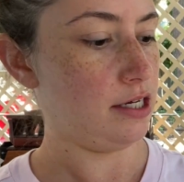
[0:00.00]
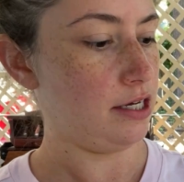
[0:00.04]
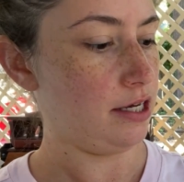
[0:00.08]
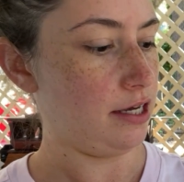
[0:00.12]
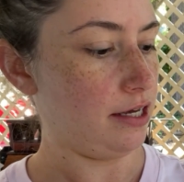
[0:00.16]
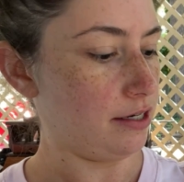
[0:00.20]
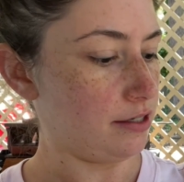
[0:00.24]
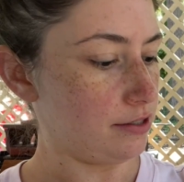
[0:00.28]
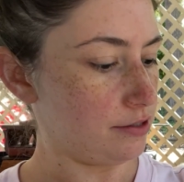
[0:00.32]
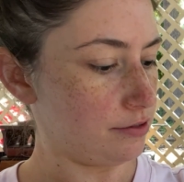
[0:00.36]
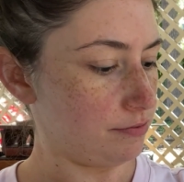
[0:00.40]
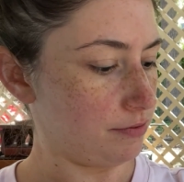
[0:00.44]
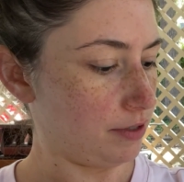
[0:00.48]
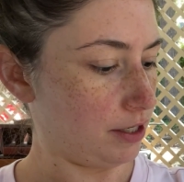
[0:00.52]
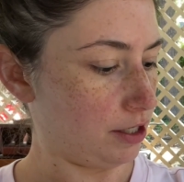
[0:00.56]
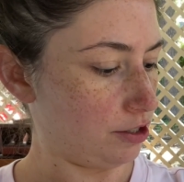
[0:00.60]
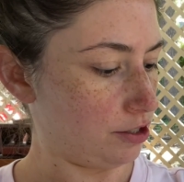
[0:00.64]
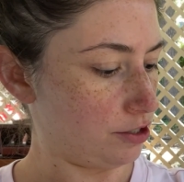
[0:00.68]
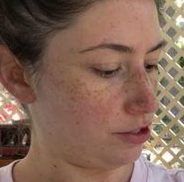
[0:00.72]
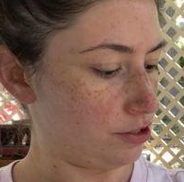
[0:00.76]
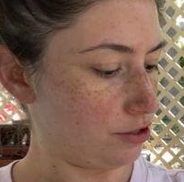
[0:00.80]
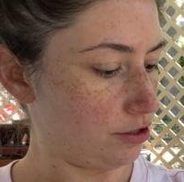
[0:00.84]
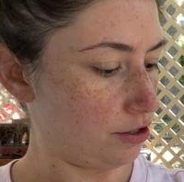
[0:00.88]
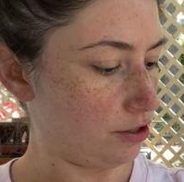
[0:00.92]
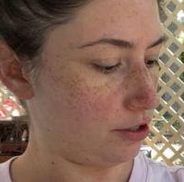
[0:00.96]
And it's very
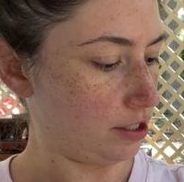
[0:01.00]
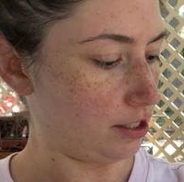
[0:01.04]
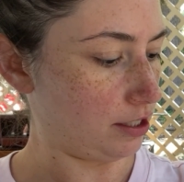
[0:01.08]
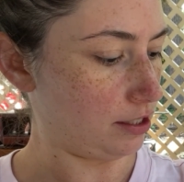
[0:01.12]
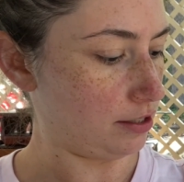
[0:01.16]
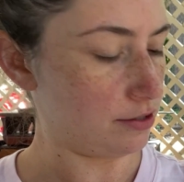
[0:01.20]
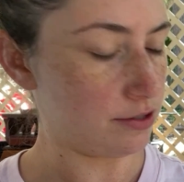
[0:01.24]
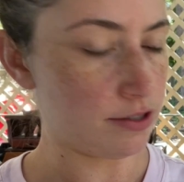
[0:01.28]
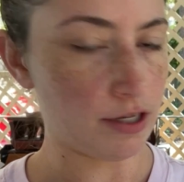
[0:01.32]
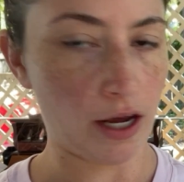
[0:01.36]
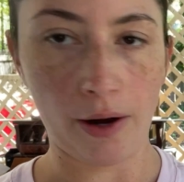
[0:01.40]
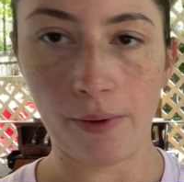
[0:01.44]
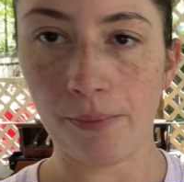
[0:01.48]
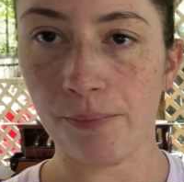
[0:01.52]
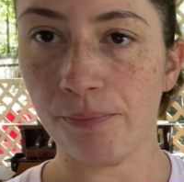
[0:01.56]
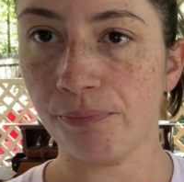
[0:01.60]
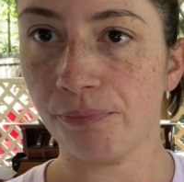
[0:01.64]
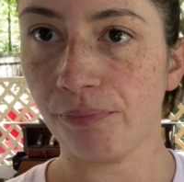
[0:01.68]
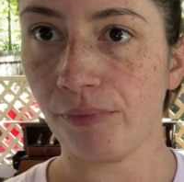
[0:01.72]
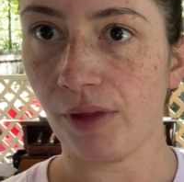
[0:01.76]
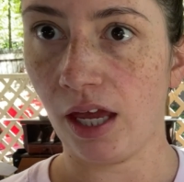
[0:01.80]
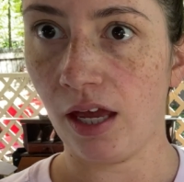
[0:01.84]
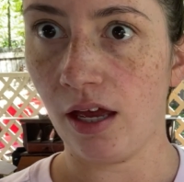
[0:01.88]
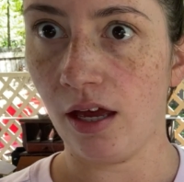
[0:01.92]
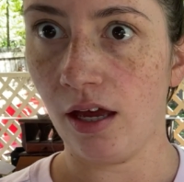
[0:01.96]
sturdy. So
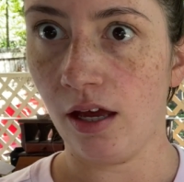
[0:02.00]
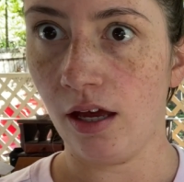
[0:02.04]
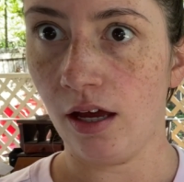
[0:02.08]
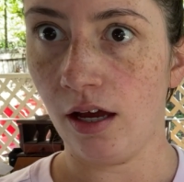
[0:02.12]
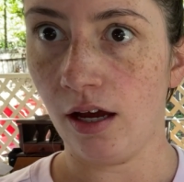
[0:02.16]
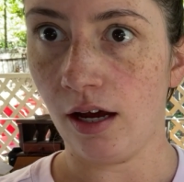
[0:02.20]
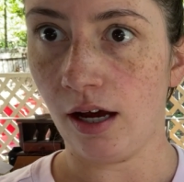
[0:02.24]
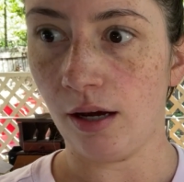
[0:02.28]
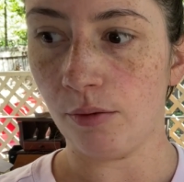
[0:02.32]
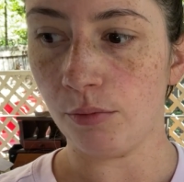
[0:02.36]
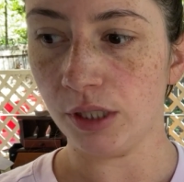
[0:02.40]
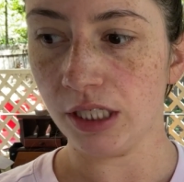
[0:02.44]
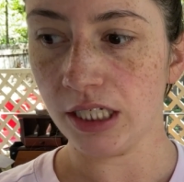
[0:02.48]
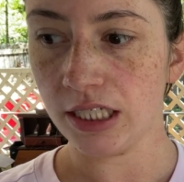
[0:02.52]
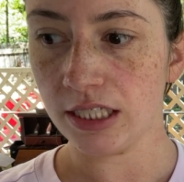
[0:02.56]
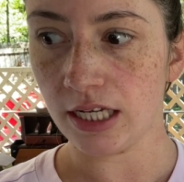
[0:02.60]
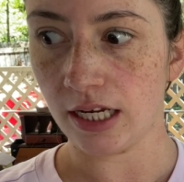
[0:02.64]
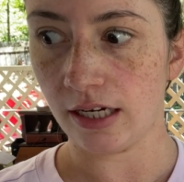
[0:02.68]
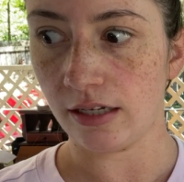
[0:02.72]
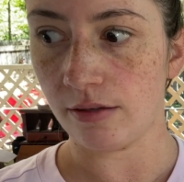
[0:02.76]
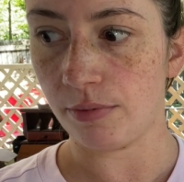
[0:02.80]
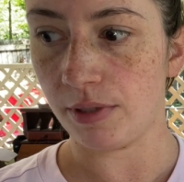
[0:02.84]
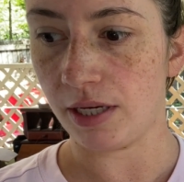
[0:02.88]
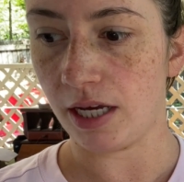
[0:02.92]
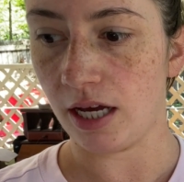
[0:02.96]
I'm really
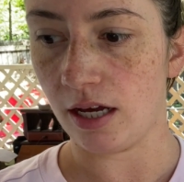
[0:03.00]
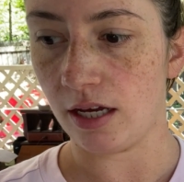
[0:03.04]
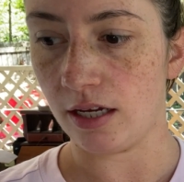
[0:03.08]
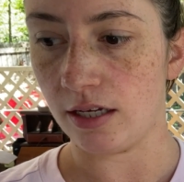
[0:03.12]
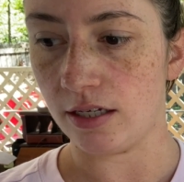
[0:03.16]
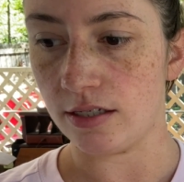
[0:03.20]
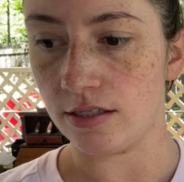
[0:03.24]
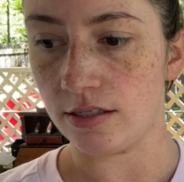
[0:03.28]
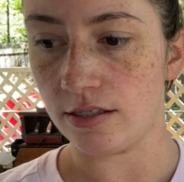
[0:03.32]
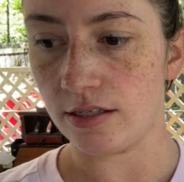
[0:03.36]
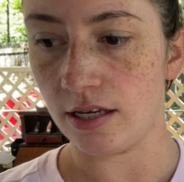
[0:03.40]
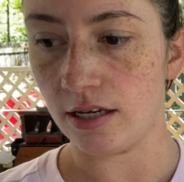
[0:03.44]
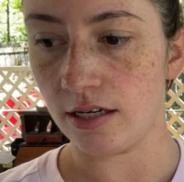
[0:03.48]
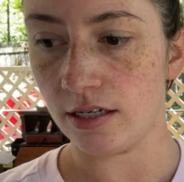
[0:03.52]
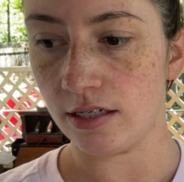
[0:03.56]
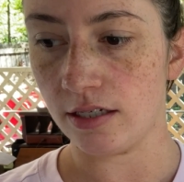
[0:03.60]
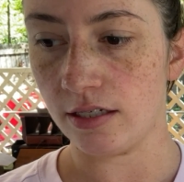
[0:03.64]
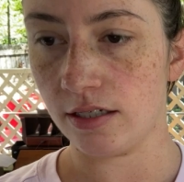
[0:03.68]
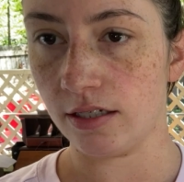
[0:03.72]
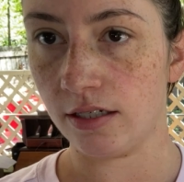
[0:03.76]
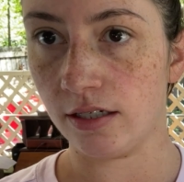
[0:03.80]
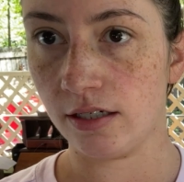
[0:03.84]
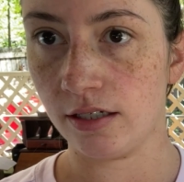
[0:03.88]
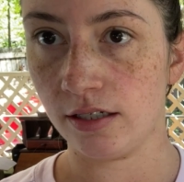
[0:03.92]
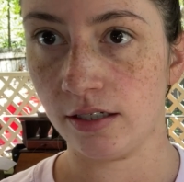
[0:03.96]
excited because
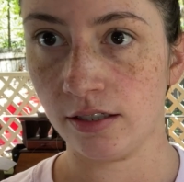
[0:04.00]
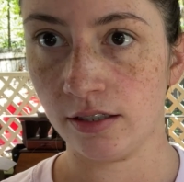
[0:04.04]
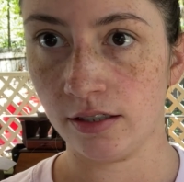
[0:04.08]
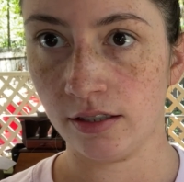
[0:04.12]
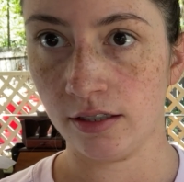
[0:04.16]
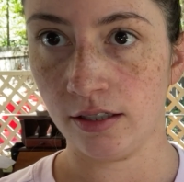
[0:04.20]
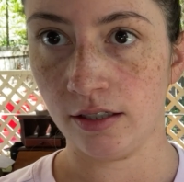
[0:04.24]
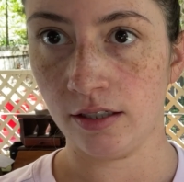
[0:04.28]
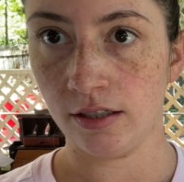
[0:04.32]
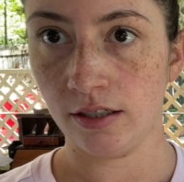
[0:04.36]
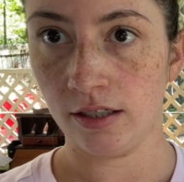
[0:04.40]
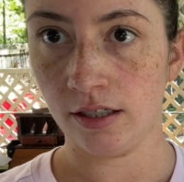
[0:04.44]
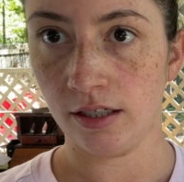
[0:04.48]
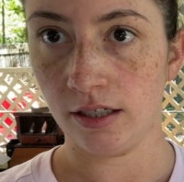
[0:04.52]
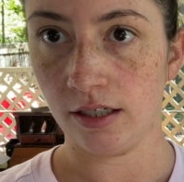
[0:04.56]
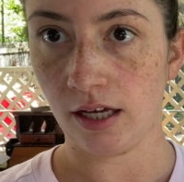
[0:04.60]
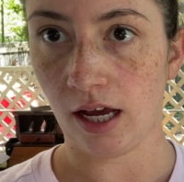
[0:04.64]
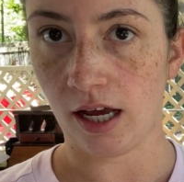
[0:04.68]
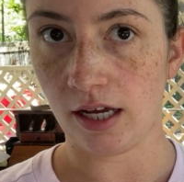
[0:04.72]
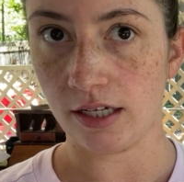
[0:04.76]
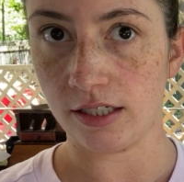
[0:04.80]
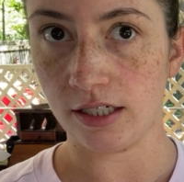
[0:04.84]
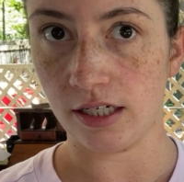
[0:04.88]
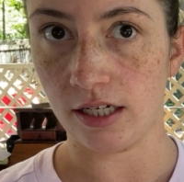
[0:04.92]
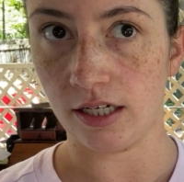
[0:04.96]

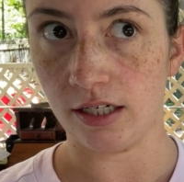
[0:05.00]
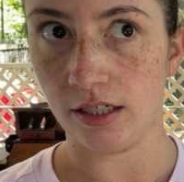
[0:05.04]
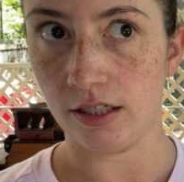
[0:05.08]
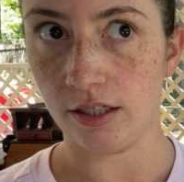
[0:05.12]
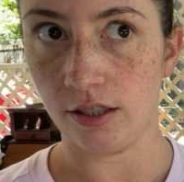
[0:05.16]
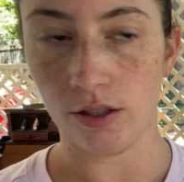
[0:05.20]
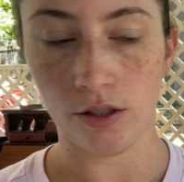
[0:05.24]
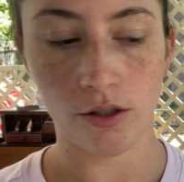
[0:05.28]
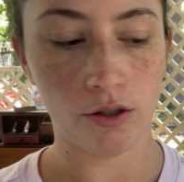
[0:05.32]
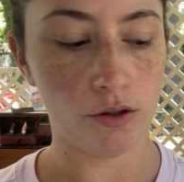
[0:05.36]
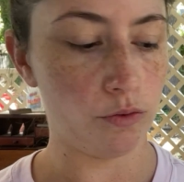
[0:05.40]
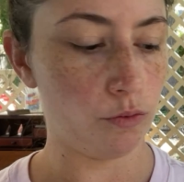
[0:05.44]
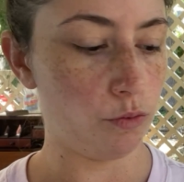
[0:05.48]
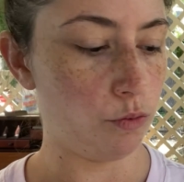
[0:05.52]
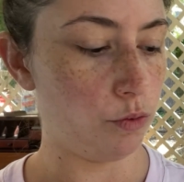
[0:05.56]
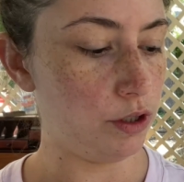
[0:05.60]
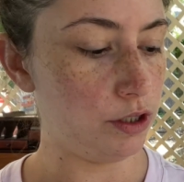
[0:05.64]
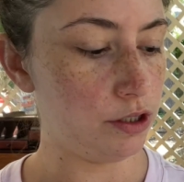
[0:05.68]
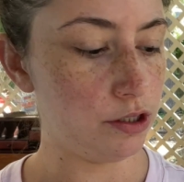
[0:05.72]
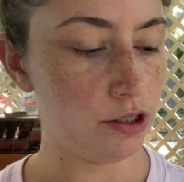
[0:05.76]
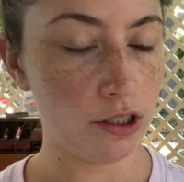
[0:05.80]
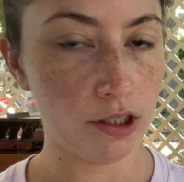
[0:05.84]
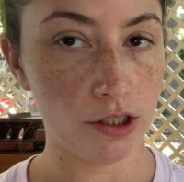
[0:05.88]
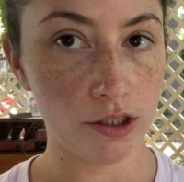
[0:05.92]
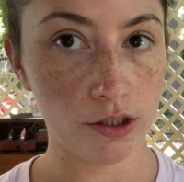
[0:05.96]
I did wood
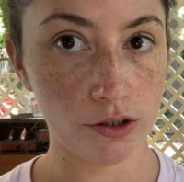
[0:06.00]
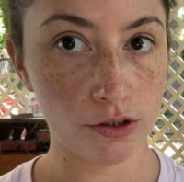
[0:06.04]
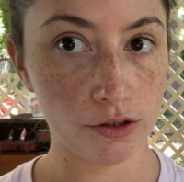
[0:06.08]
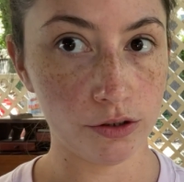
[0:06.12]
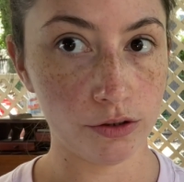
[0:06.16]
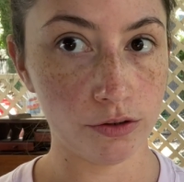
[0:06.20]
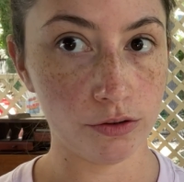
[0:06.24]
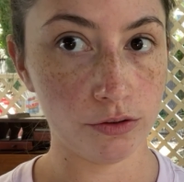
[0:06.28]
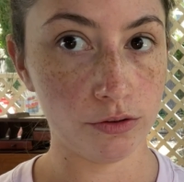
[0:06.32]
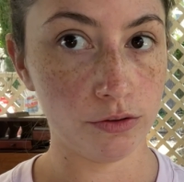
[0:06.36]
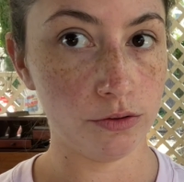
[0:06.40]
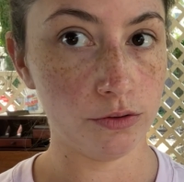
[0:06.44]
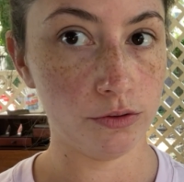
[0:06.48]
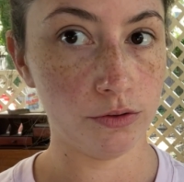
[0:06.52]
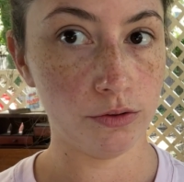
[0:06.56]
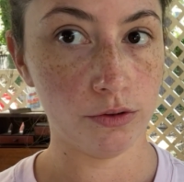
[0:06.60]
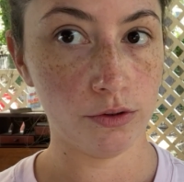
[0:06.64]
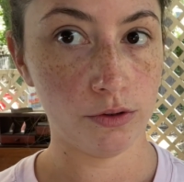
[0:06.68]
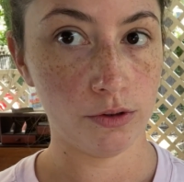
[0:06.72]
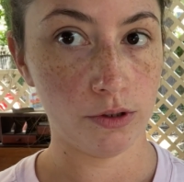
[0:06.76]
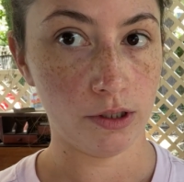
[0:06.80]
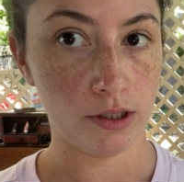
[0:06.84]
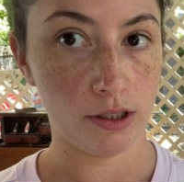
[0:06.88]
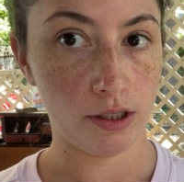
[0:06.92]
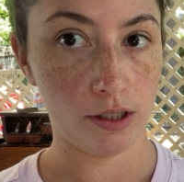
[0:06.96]
glue
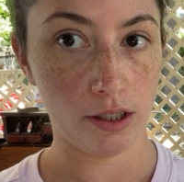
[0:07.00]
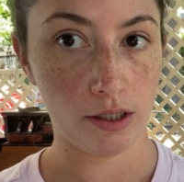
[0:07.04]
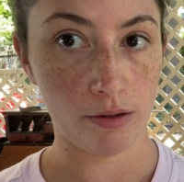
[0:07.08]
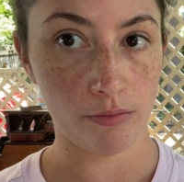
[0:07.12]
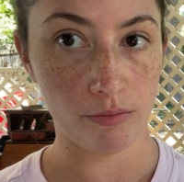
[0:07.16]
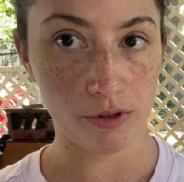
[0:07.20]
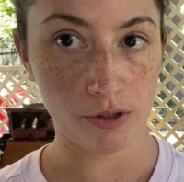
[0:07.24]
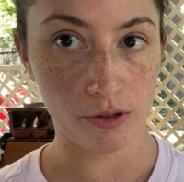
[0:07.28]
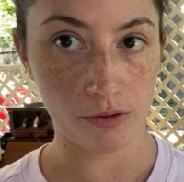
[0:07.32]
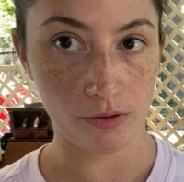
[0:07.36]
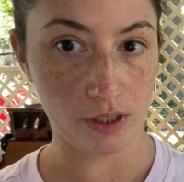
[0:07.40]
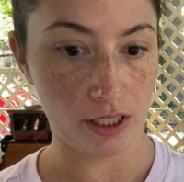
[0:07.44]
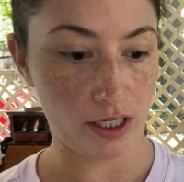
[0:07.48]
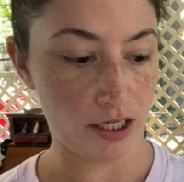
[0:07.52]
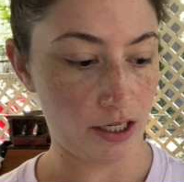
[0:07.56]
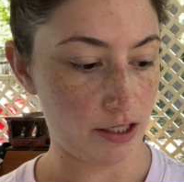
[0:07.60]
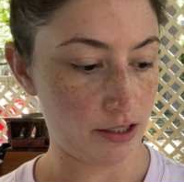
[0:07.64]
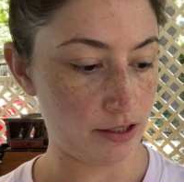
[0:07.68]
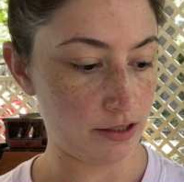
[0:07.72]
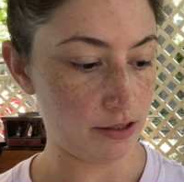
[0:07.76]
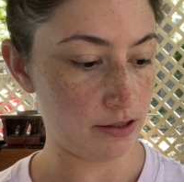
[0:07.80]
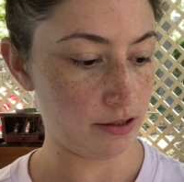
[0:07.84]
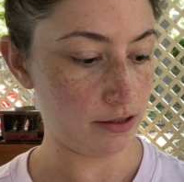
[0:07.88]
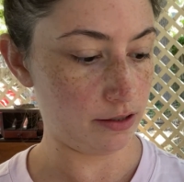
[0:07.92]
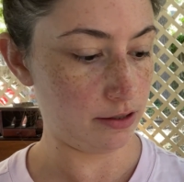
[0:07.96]
in
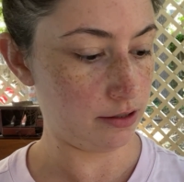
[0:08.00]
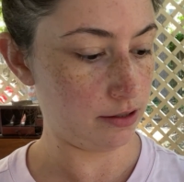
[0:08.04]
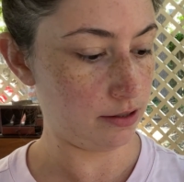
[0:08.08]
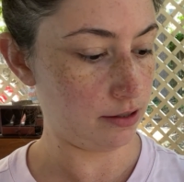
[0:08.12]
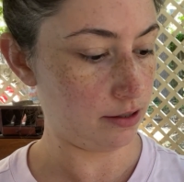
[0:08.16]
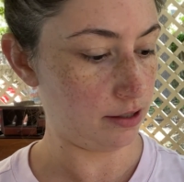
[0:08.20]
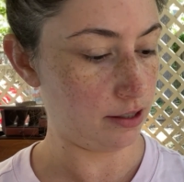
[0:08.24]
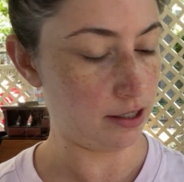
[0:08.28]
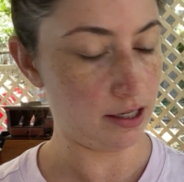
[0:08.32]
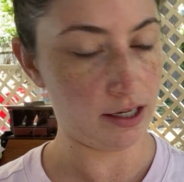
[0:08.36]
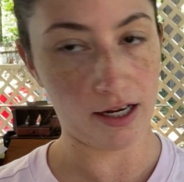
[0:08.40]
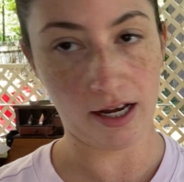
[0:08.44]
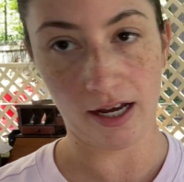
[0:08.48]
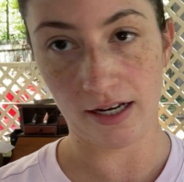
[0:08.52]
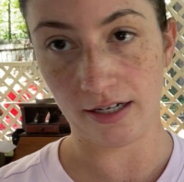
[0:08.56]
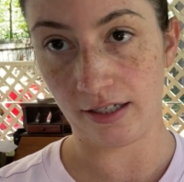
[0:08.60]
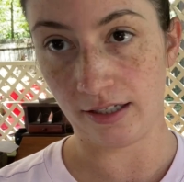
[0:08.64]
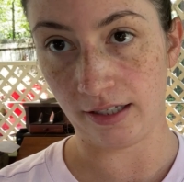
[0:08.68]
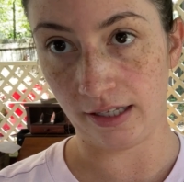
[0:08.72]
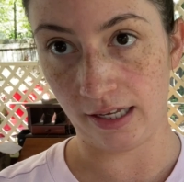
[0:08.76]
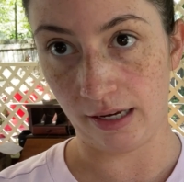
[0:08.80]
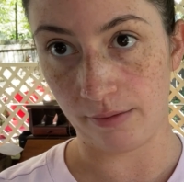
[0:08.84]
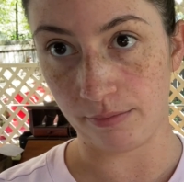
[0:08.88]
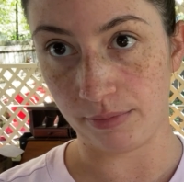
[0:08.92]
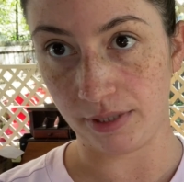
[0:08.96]
between and kind of
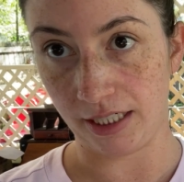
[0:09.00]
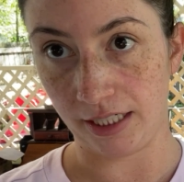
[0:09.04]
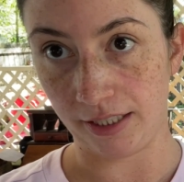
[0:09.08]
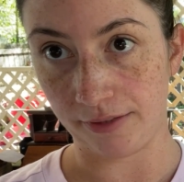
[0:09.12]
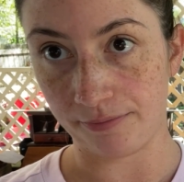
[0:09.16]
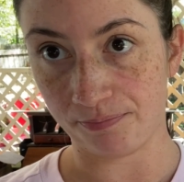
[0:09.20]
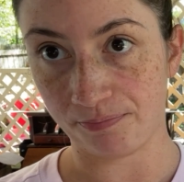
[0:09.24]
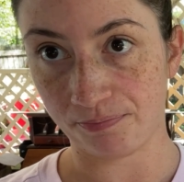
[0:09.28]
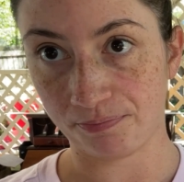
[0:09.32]
clamped it